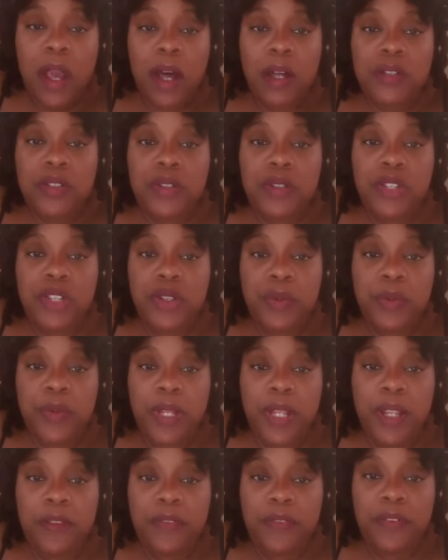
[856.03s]
I'll do
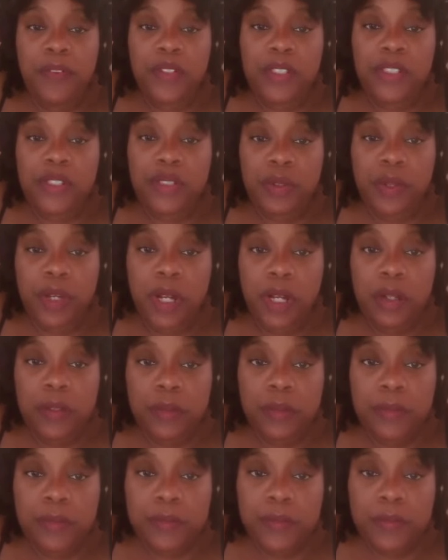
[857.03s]
Q&A for sure.
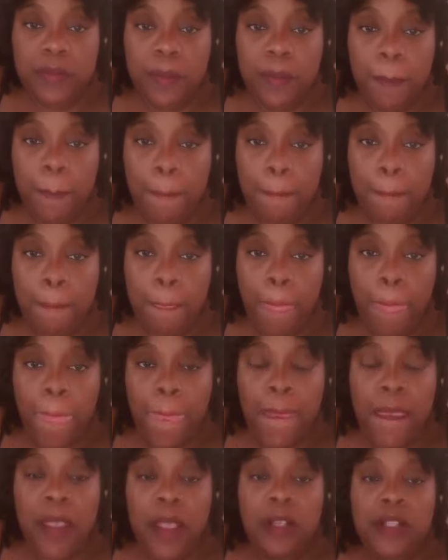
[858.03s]

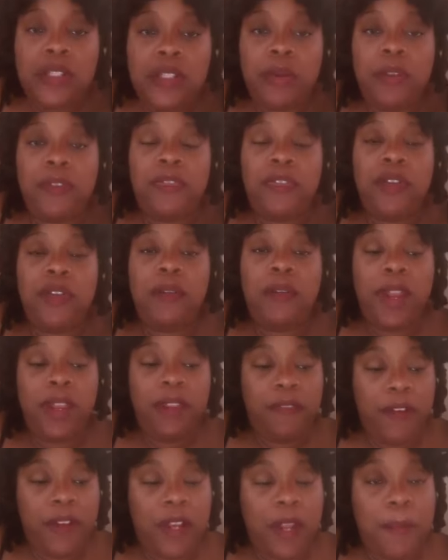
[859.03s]
So if you're
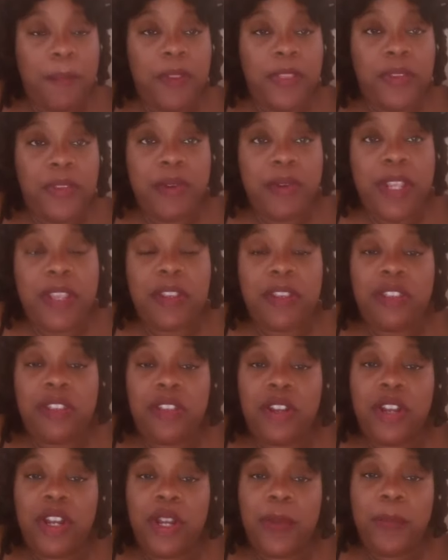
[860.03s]
ready for number 3, the
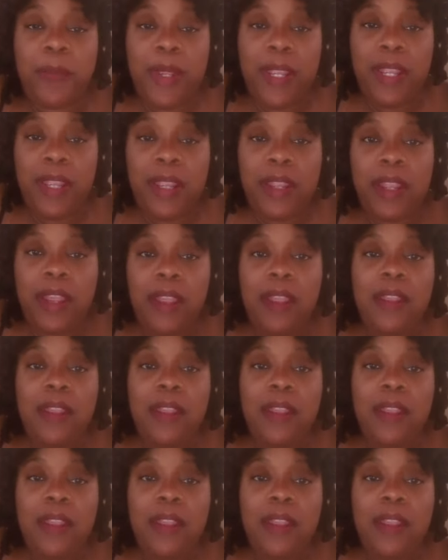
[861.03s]
third P,